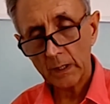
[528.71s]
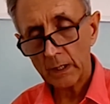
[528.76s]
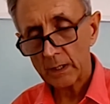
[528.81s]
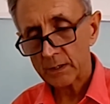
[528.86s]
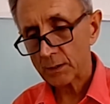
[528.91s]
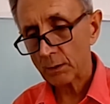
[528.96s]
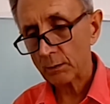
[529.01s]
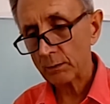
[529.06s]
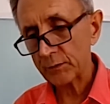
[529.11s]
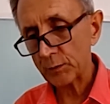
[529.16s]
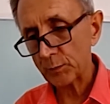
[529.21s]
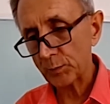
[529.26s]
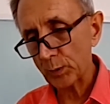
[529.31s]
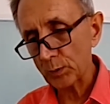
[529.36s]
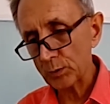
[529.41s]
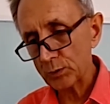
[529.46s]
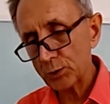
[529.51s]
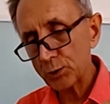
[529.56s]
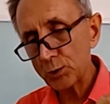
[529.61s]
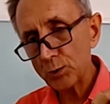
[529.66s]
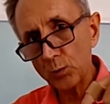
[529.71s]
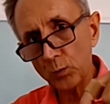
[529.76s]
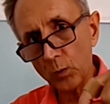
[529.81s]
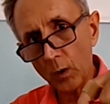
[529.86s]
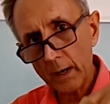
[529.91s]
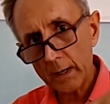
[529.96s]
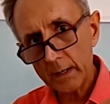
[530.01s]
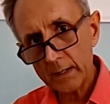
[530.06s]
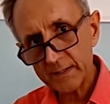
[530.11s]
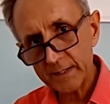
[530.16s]
So if you put two
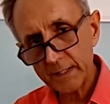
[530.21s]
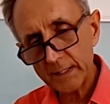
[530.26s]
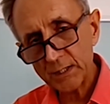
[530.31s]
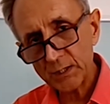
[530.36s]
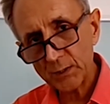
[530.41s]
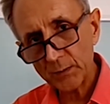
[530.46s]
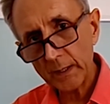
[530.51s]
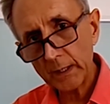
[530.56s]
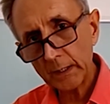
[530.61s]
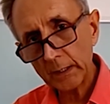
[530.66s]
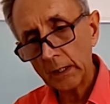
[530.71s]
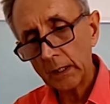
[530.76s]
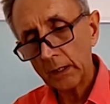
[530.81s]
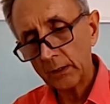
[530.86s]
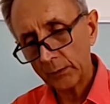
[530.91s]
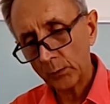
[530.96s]
wires into it,